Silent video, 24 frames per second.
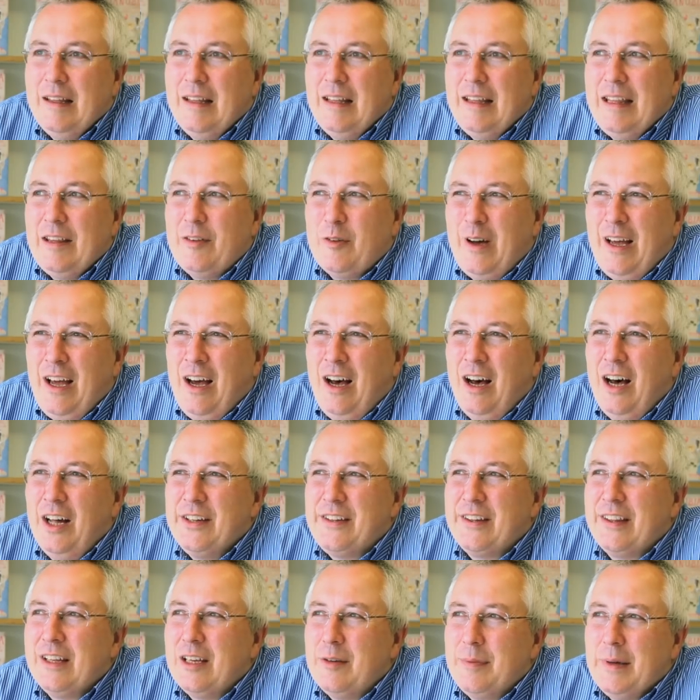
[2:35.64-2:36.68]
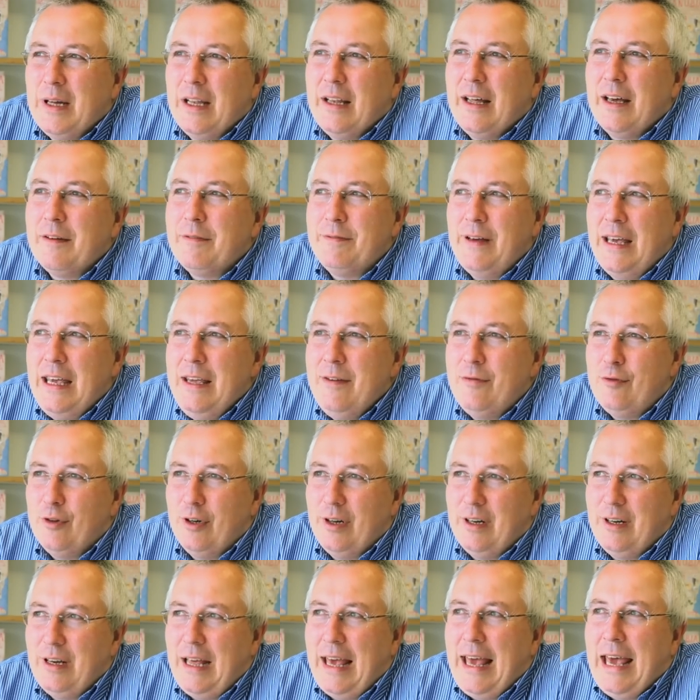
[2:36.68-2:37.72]
It's quite hard to think about like
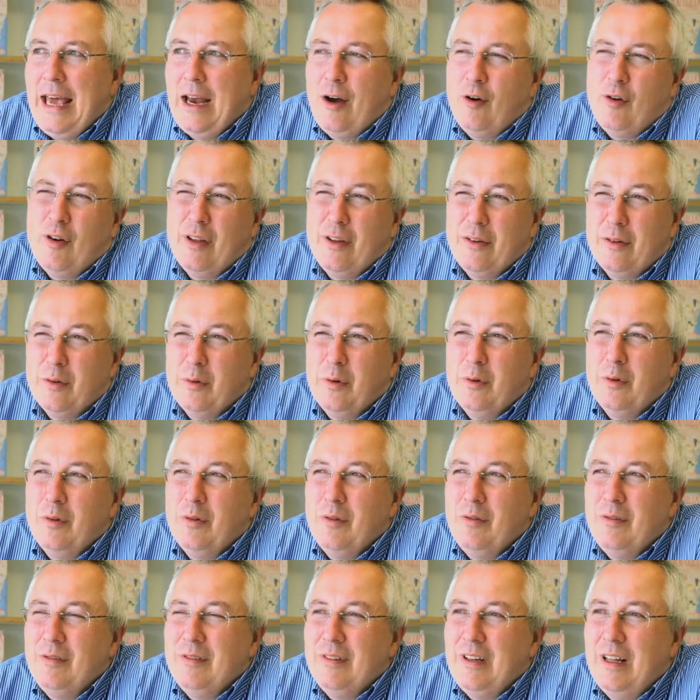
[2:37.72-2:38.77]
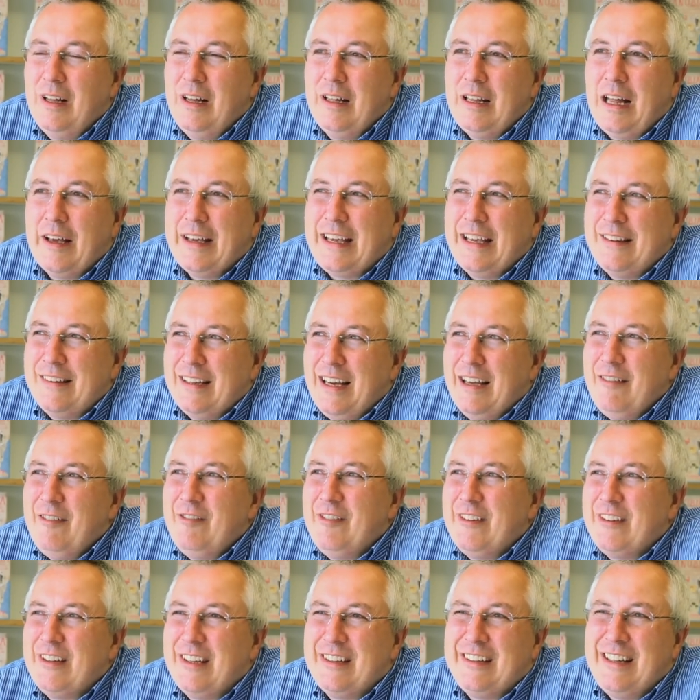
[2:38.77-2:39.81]
favourite areas, or I guess I
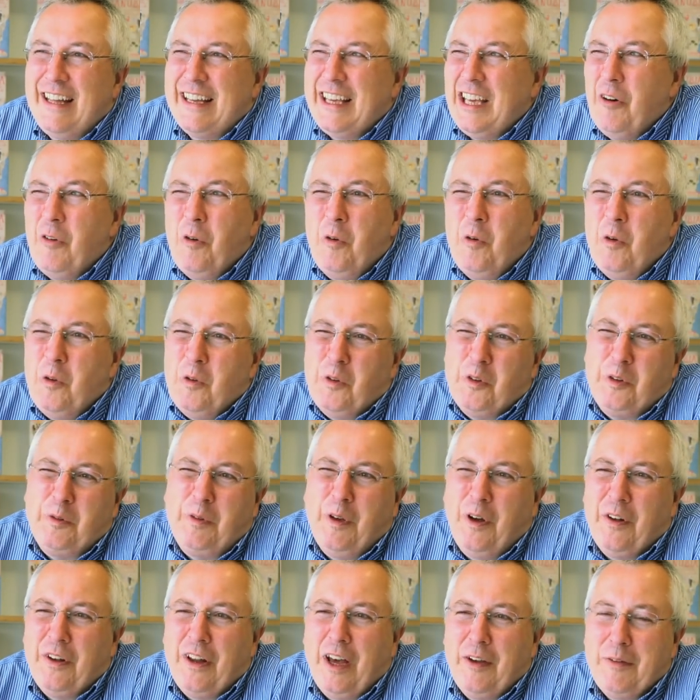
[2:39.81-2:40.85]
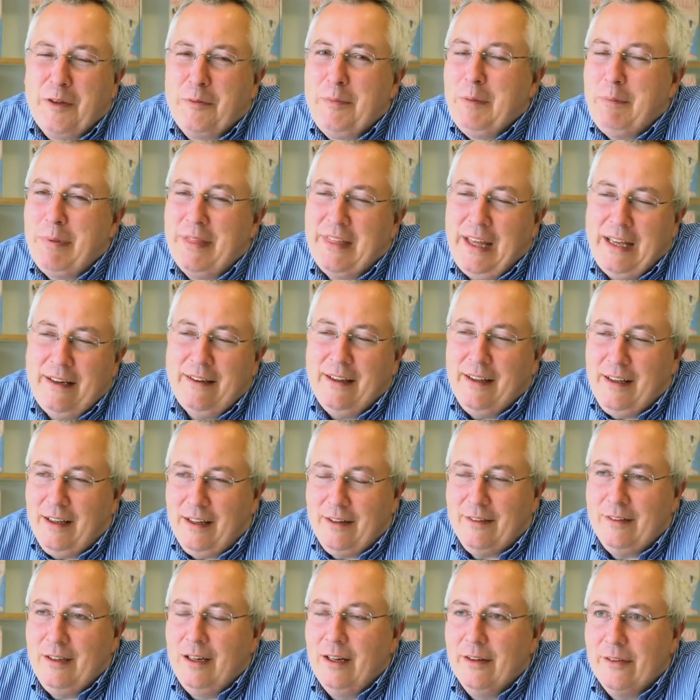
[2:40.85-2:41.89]
just like it all, to be honest. I mean, it's a bit pathetic
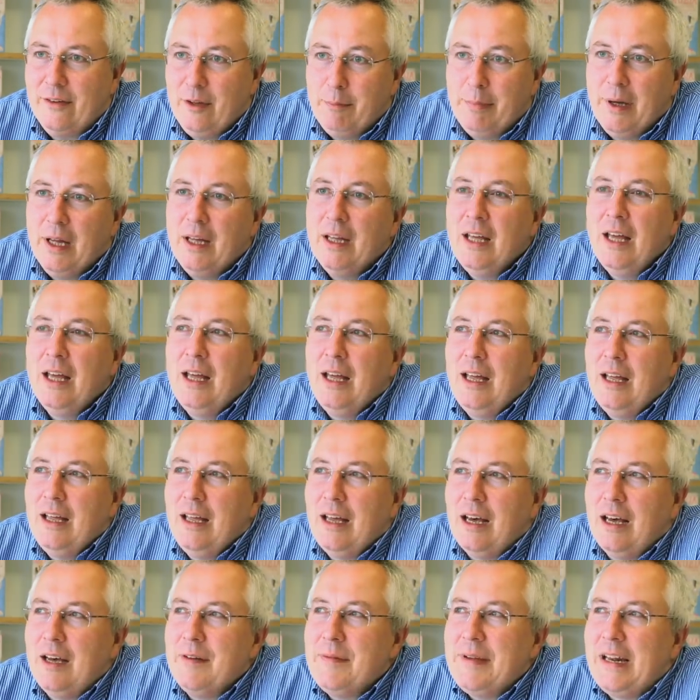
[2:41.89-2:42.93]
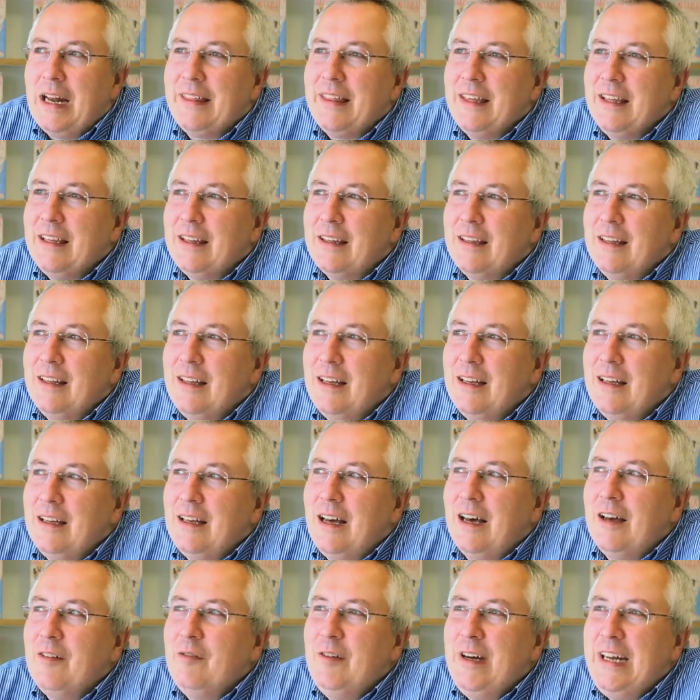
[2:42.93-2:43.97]
as an answer, but I mean, I think
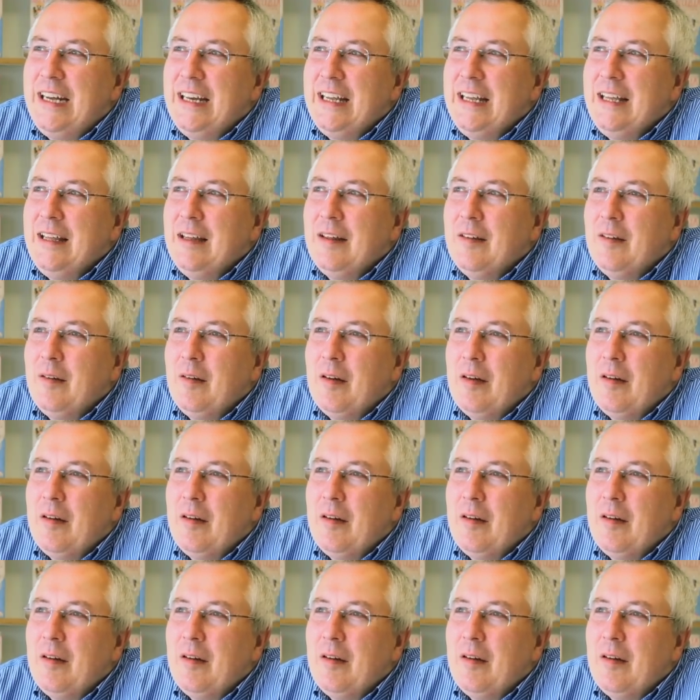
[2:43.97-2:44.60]
I really